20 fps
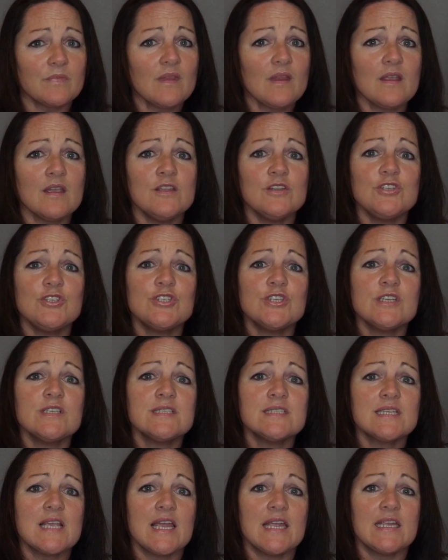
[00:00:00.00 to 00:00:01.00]
and
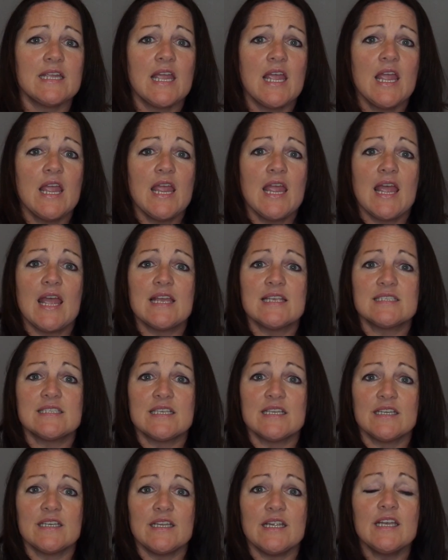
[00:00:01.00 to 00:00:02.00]
just like as
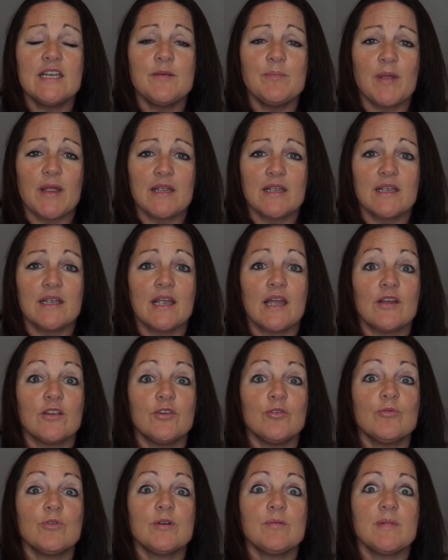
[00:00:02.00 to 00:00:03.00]
in any bank account,
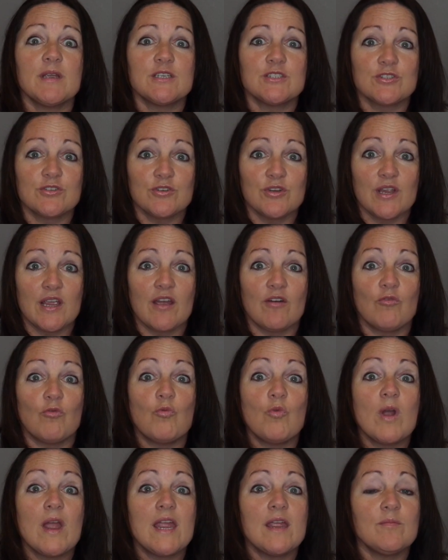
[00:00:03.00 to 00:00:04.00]
you want to make sure you have
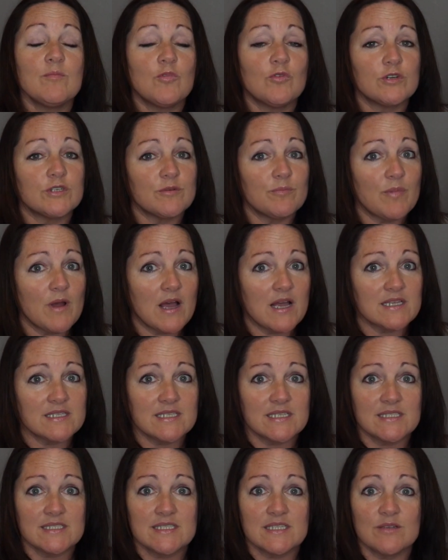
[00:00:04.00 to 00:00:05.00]
way more
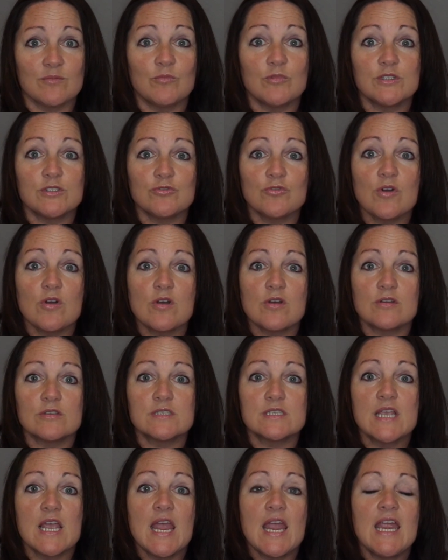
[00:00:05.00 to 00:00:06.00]
deposits than
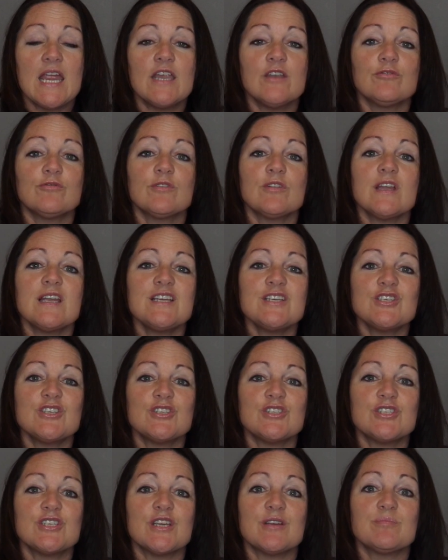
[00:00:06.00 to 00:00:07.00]
withdrawals in
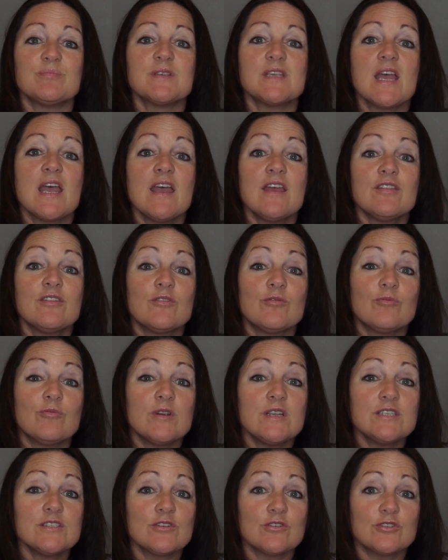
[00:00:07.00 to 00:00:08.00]
relationships. The
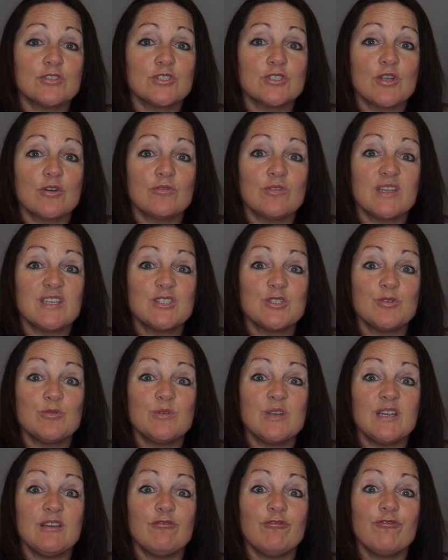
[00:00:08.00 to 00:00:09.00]
research showed that you
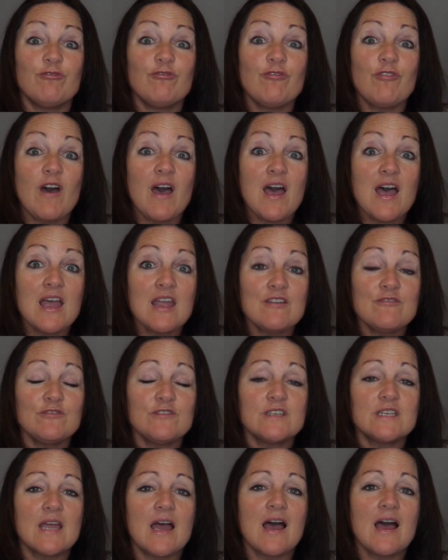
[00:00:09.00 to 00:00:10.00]
need five
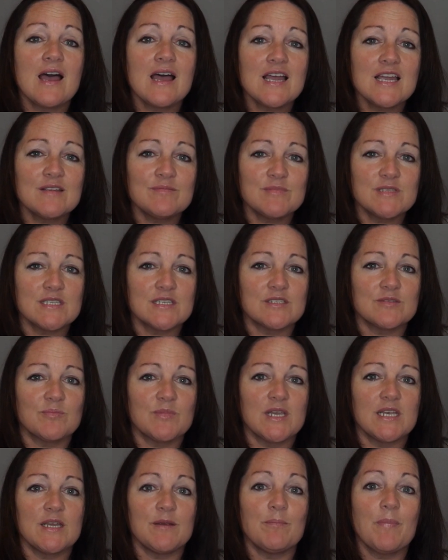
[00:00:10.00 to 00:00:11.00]
times as
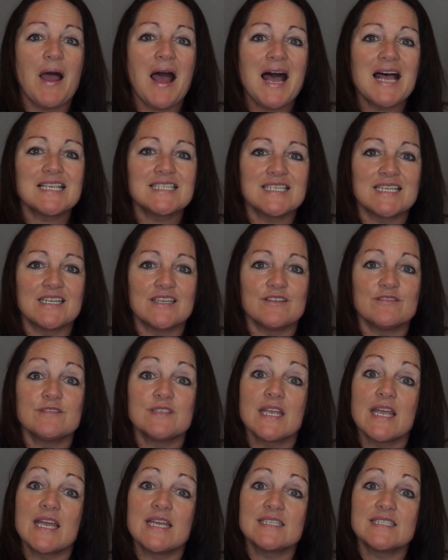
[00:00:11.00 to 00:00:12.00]
many
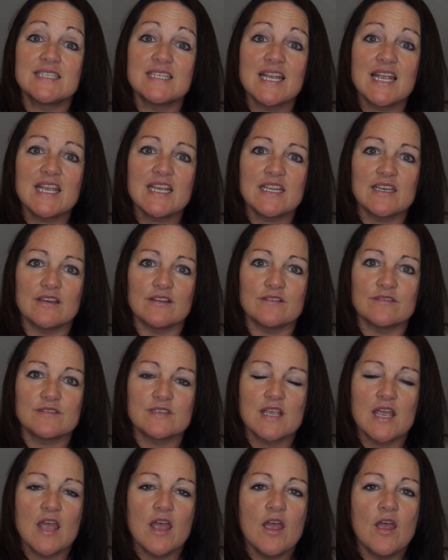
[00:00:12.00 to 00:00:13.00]
positives as
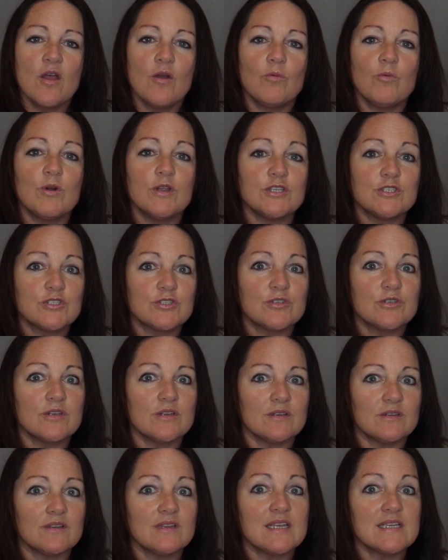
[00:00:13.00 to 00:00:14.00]
negatives, which
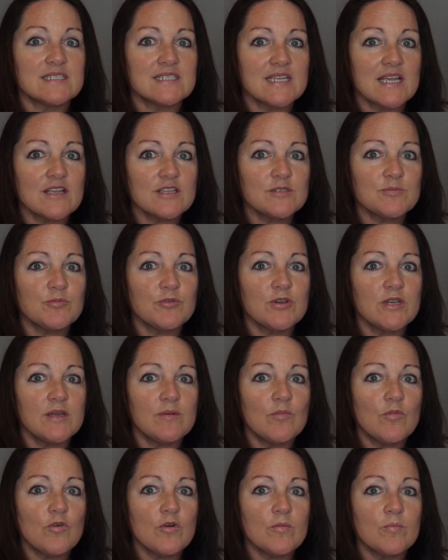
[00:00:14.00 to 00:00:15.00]
that sounds pretty
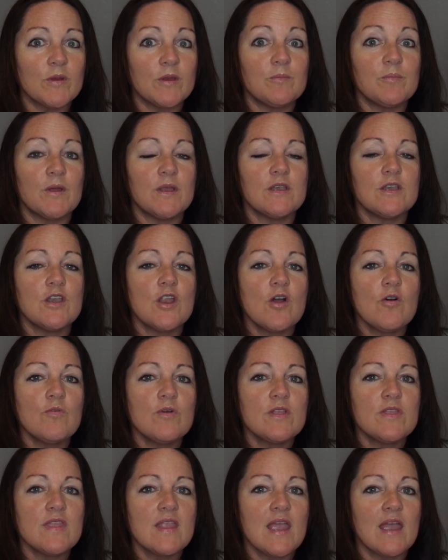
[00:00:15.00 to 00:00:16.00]
morbid, but
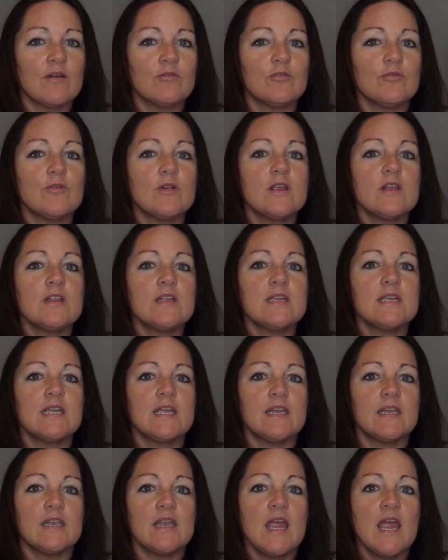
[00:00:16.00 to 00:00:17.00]
knowing that really
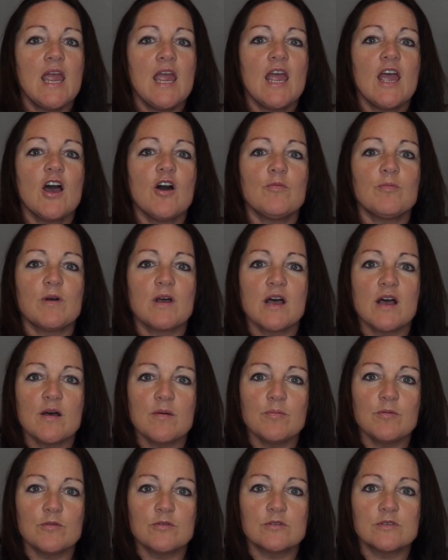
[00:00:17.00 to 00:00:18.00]
can help
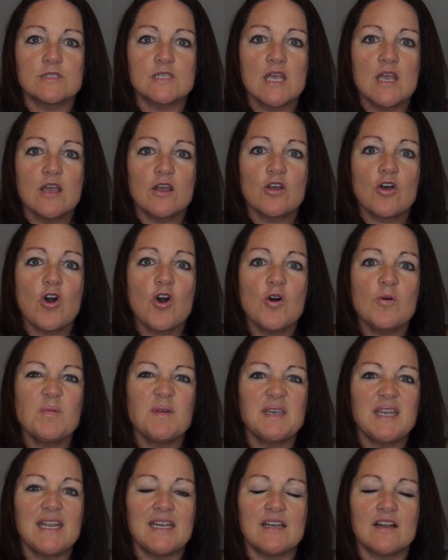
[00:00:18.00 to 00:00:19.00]
couples
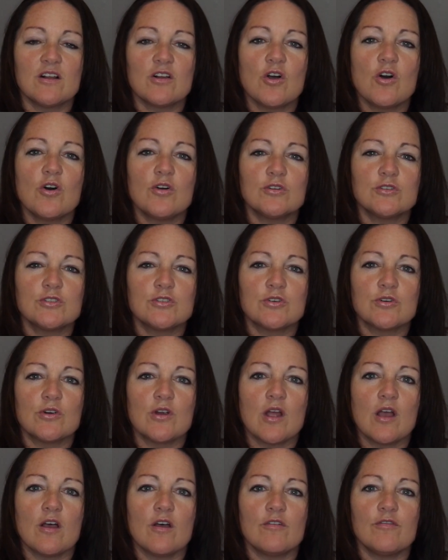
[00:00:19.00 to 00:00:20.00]
culminate a culture
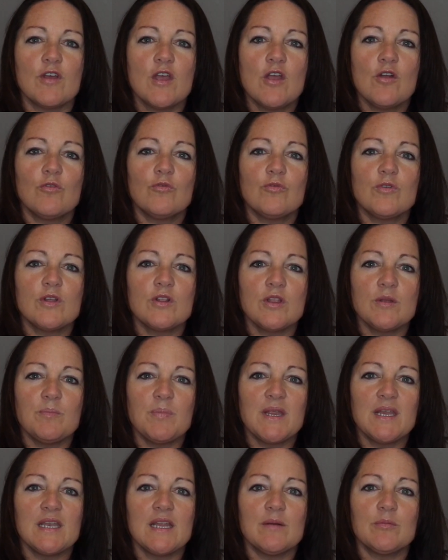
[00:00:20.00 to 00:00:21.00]
of really
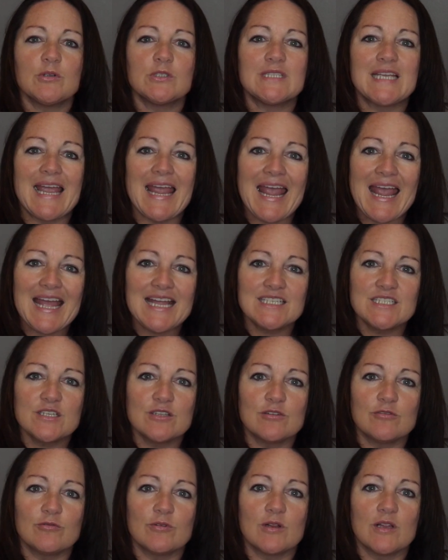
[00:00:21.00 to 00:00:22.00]
being able to add to
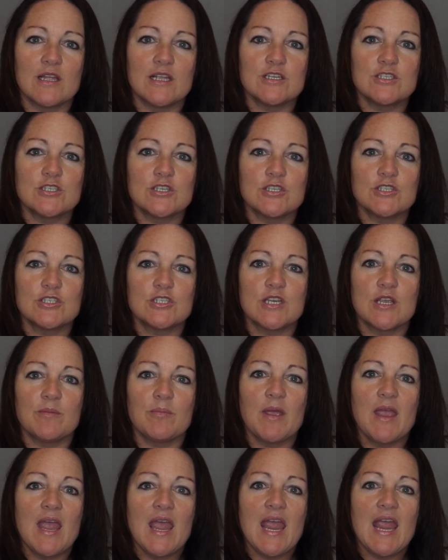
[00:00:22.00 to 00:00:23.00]
the
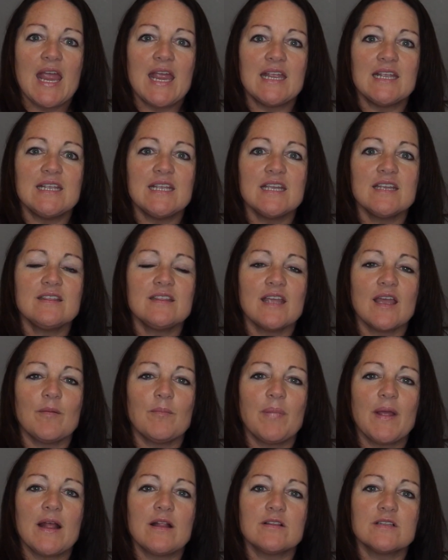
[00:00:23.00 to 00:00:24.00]
relationship and get
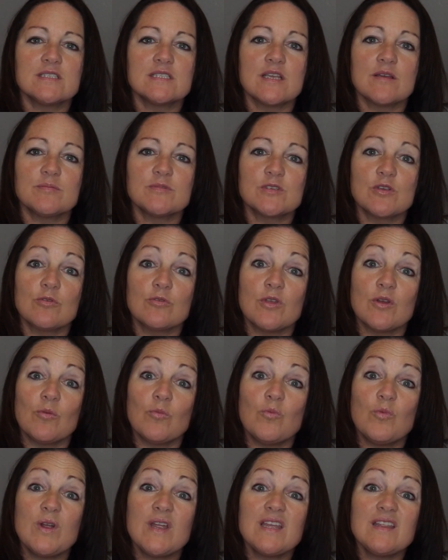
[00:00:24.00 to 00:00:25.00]
that balance up so that
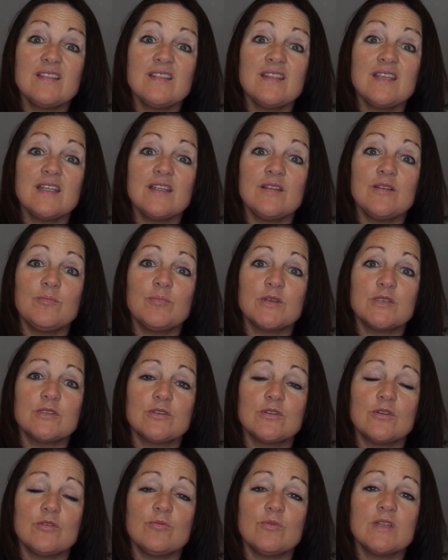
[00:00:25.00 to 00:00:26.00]
when the
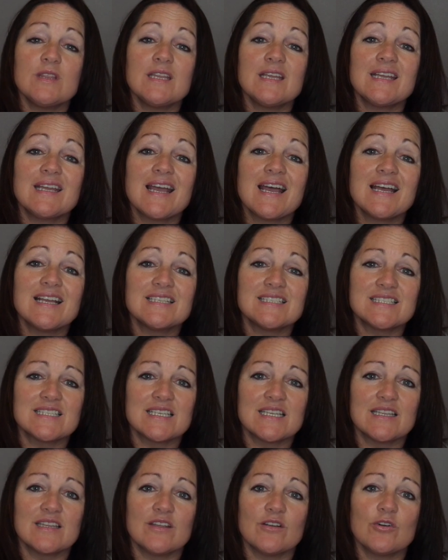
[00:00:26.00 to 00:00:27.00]
when the cuts
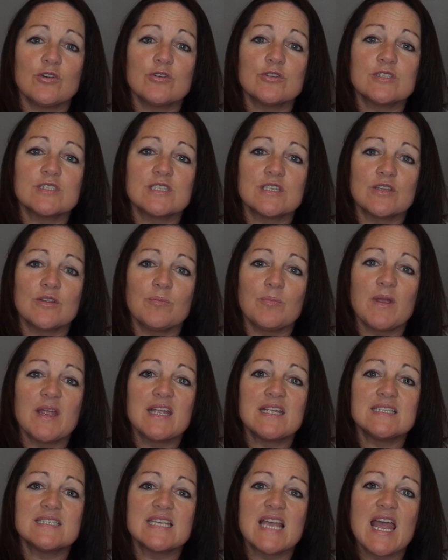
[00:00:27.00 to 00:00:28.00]
and the hurts and the
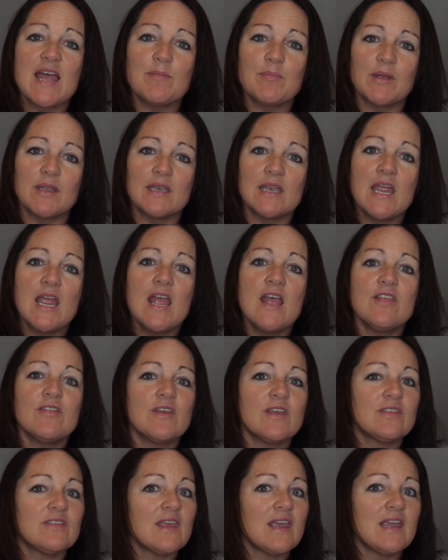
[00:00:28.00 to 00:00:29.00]
pains happen
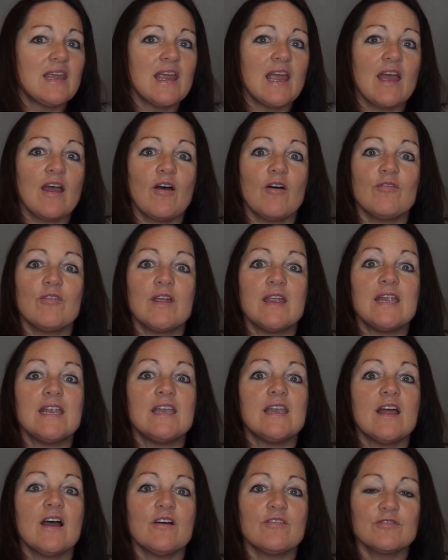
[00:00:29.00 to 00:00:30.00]
that they have
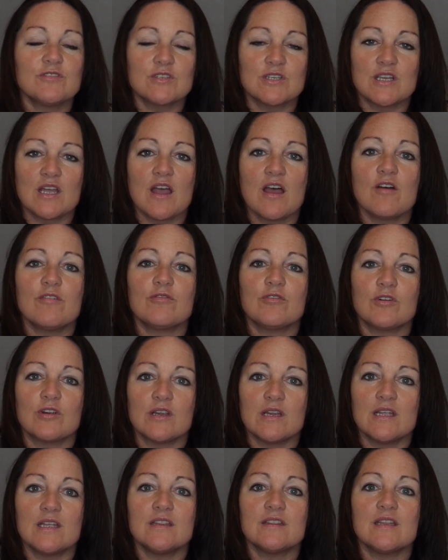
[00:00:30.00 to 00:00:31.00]
enough to cover
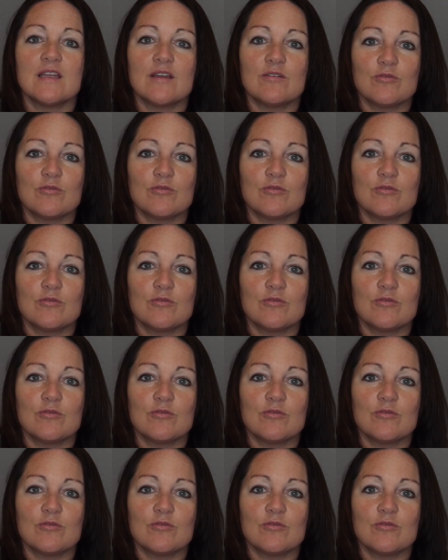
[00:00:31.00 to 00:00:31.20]
it in that